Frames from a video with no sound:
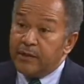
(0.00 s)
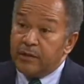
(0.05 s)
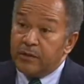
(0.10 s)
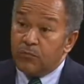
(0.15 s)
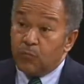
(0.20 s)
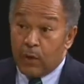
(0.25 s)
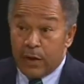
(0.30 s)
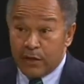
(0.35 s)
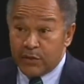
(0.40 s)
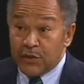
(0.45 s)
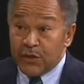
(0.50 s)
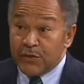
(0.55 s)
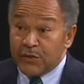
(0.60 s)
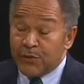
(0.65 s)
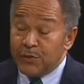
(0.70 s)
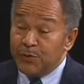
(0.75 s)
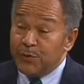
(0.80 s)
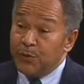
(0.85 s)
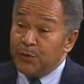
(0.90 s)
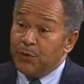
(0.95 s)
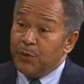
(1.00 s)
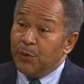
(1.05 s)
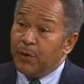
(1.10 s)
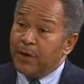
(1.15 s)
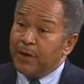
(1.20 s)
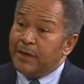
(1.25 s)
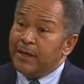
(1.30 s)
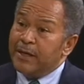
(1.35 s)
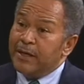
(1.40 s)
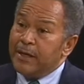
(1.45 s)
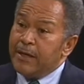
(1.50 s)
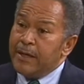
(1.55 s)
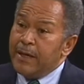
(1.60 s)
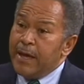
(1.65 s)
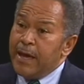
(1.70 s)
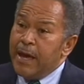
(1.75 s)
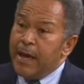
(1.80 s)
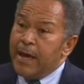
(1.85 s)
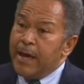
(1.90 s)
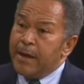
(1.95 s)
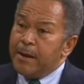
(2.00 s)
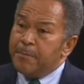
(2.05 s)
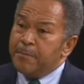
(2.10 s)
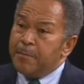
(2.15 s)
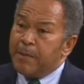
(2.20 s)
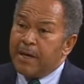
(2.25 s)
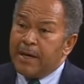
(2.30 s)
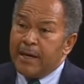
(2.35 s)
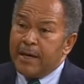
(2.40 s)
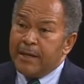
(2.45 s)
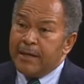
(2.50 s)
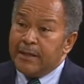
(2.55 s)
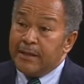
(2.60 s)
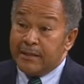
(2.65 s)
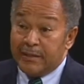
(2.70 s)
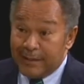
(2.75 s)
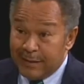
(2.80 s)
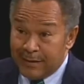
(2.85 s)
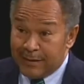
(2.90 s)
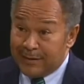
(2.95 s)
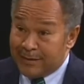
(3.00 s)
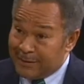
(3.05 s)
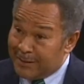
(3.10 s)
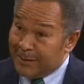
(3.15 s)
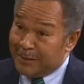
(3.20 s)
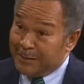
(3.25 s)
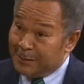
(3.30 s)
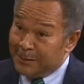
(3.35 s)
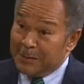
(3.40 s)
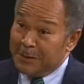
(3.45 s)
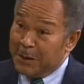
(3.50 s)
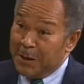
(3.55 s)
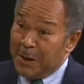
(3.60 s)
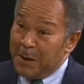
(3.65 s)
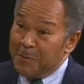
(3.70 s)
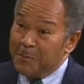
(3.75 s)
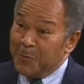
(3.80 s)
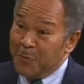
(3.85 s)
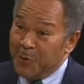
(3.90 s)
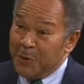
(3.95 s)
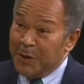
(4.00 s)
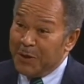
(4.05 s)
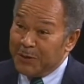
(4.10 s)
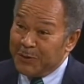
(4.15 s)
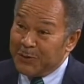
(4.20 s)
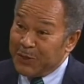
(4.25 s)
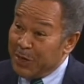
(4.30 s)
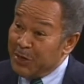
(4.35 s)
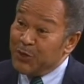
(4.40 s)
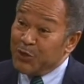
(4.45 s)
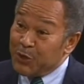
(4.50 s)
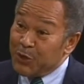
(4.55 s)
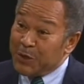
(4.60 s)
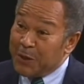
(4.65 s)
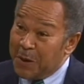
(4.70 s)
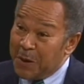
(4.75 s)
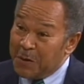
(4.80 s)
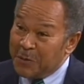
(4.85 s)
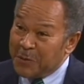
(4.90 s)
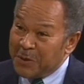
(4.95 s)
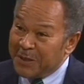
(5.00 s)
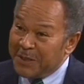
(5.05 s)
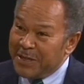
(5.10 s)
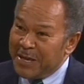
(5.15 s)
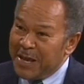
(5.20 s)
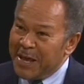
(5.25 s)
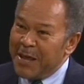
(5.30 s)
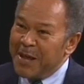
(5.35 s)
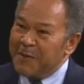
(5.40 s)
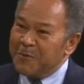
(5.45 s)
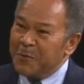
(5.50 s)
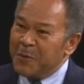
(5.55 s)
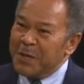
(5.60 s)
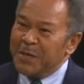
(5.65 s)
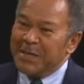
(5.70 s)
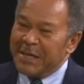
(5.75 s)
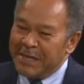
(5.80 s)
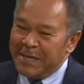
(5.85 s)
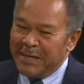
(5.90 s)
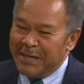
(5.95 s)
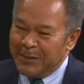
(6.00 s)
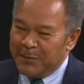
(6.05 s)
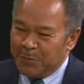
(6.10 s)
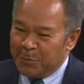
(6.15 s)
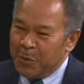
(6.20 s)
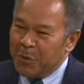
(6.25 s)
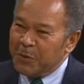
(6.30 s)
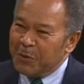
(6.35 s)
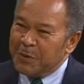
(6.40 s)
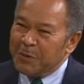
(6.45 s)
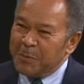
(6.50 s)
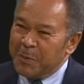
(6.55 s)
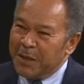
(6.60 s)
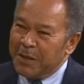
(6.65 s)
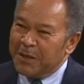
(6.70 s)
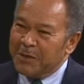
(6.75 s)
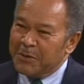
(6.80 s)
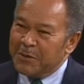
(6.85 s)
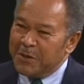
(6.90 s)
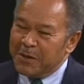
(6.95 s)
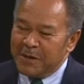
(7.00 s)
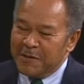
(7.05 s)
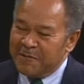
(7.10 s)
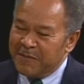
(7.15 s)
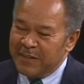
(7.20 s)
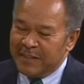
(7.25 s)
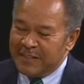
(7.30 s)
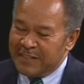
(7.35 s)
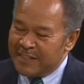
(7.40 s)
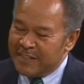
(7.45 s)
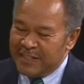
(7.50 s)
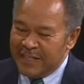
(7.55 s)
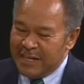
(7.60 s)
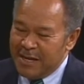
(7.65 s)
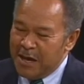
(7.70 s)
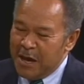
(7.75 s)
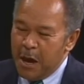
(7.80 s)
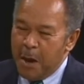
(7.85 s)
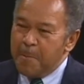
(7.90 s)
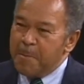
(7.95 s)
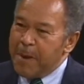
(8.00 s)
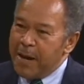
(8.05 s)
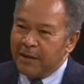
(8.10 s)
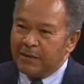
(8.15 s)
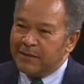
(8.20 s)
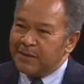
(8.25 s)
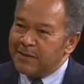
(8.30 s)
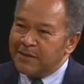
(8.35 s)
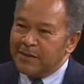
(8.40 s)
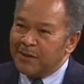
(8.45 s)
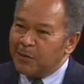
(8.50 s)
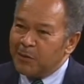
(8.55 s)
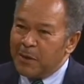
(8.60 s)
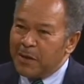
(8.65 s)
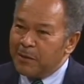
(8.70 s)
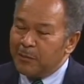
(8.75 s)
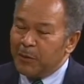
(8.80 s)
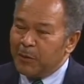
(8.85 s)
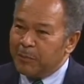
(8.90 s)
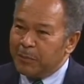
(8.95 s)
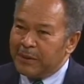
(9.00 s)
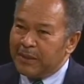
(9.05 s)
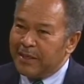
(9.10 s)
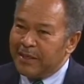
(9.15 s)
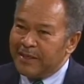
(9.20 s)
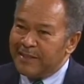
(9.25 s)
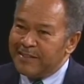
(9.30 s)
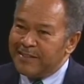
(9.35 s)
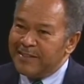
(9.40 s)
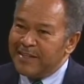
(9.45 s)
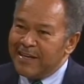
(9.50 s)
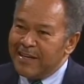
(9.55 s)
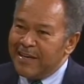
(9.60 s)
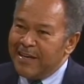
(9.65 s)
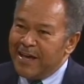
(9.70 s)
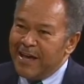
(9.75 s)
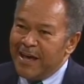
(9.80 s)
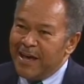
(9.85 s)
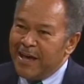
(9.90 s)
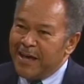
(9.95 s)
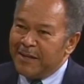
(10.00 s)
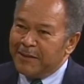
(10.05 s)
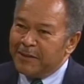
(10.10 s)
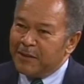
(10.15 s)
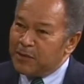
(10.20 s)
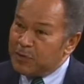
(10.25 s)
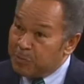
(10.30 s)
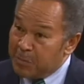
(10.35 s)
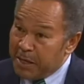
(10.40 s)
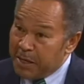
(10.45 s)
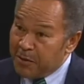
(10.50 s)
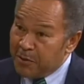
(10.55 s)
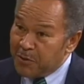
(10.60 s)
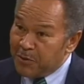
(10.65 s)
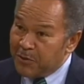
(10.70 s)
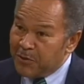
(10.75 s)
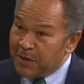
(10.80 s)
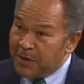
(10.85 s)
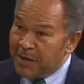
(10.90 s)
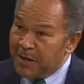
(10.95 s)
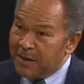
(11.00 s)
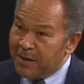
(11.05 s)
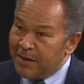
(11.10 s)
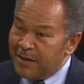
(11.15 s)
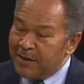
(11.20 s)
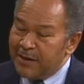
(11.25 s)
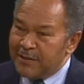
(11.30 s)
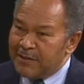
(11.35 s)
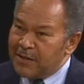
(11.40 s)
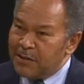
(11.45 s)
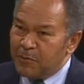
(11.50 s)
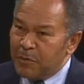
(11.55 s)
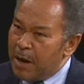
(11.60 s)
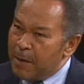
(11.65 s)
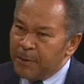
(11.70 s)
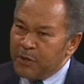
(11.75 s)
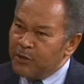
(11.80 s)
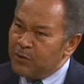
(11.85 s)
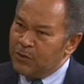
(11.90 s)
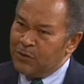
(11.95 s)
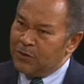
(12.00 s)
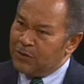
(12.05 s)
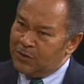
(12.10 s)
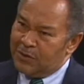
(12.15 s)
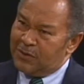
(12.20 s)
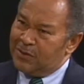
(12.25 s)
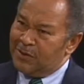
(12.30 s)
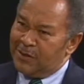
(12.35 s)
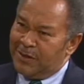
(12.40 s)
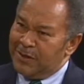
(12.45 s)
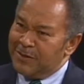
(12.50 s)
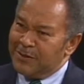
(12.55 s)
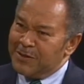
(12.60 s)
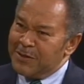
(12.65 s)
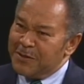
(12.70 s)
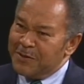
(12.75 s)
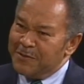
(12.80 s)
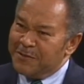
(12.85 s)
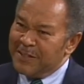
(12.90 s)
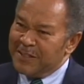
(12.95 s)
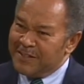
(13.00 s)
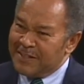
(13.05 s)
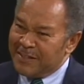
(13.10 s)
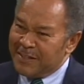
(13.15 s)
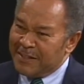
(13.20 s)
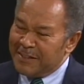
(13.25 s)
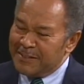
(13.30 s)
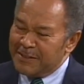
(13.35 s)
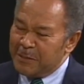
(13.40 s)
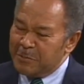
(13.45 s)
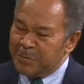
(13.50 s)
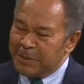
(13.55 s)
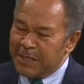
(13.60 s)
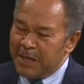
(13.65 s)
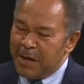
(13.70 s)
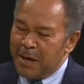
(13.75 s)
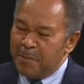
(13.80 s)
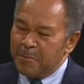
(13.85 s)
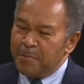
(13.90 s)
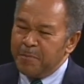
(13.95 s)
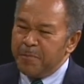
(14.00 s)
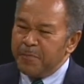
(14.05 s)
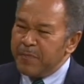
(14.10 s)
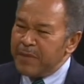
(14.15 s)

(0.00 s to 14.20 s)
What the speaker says: in Rochester, New York, and my dentist at the time was a Chautauquan. And one day he spoke to me during a visit about this incredible place and the speakers there, and he said, "Robert, you should consider visiting sometime."